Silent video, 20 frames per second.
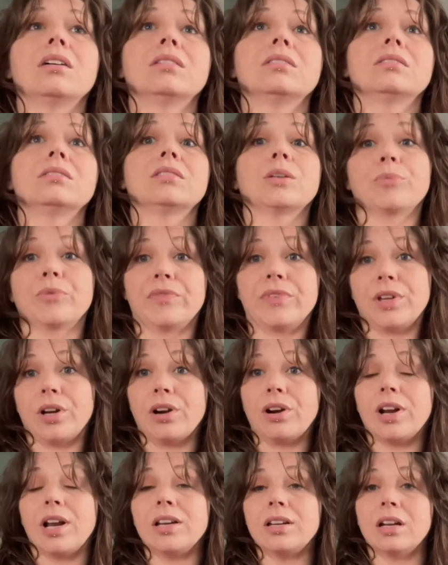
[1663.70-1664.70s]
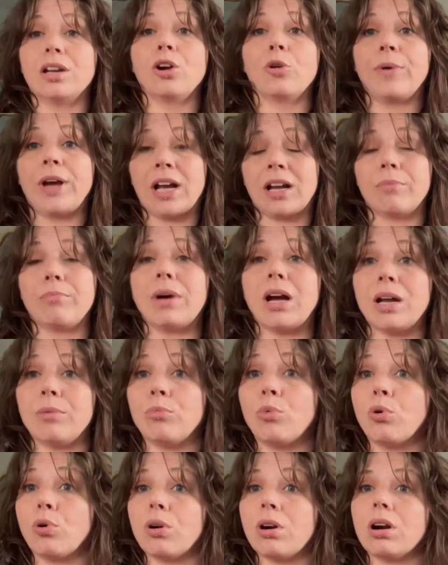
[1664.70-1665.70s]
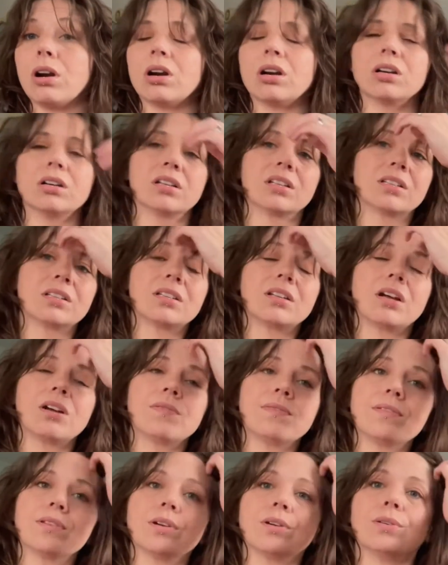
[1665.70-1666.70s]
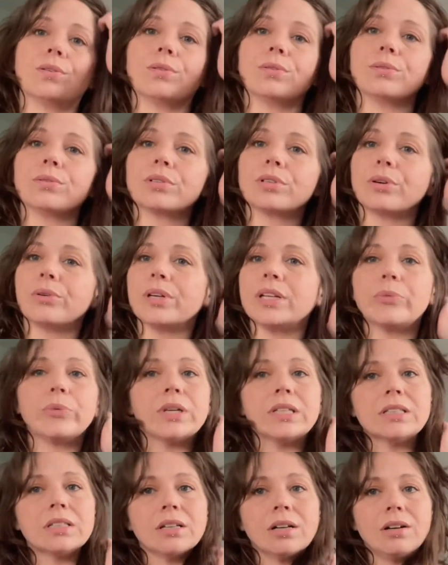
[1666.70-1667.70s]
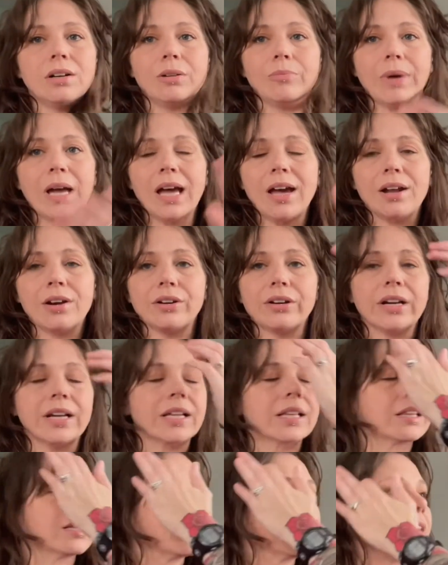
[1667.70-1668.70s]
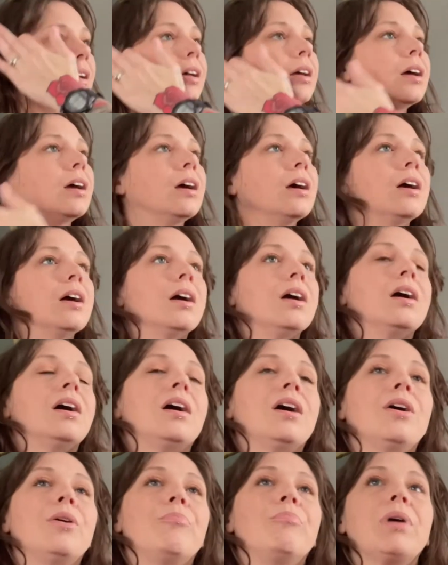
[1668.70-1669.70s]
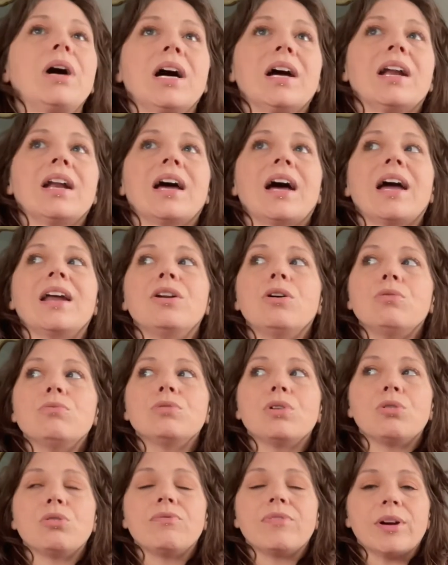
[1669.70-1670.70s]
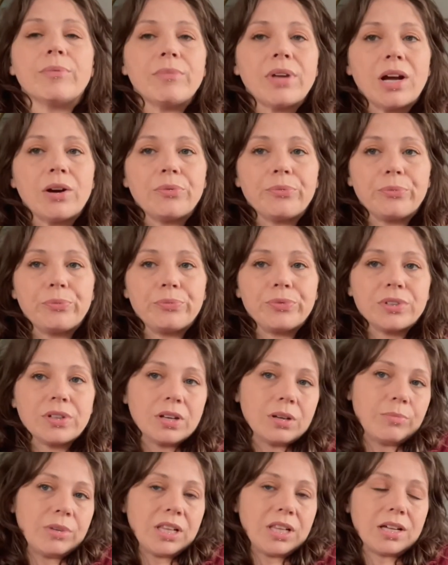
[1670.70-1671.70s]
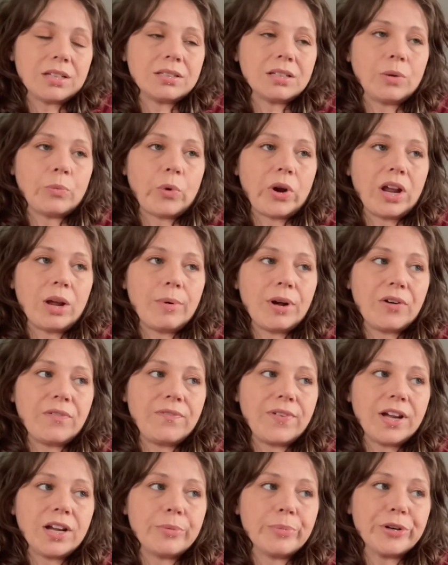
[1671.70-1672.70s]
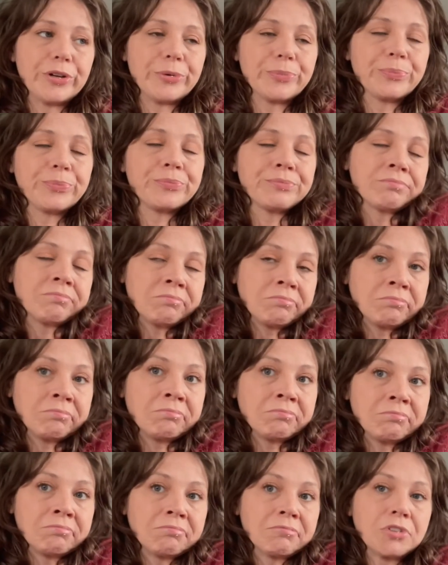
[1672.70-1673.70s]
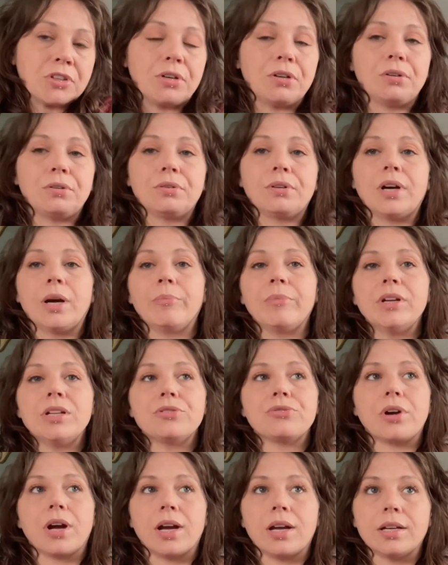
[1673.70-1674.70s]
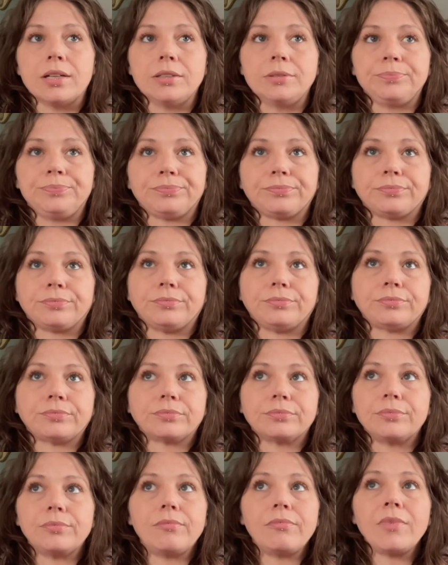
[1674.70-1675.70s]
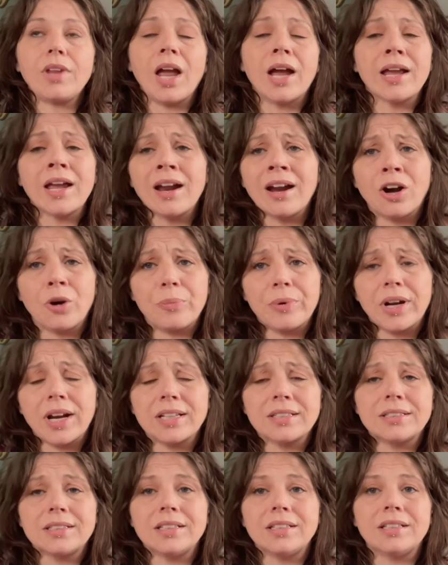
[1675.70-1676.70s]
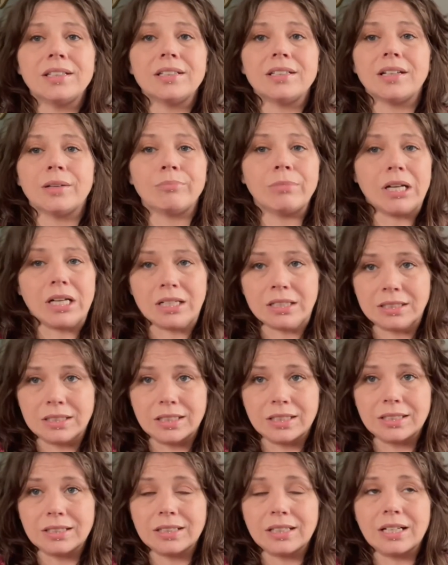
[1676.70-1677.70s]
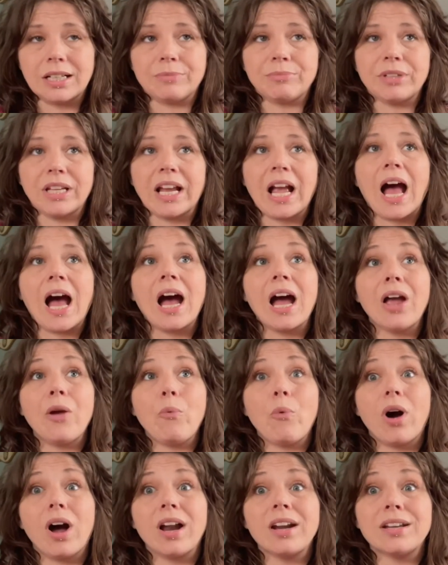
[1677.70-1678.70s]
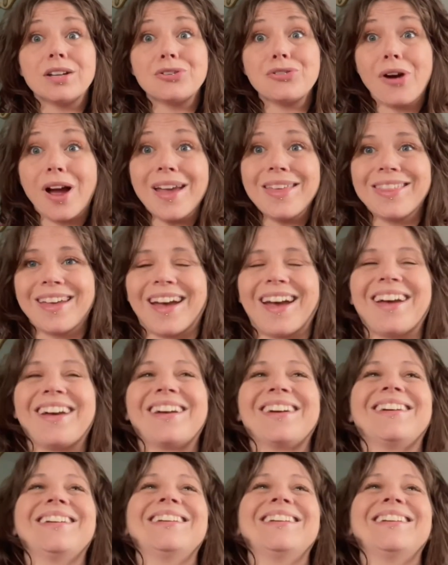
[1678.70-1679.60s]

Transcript: some of the yarn. I did go back and buy more and stuff, so it wasn't all bad or anything. But I don't know if I'm going to be that same way about fiber. So I'm going to try it. I can't help it. I see the unboxings and I'm like, I want to try that.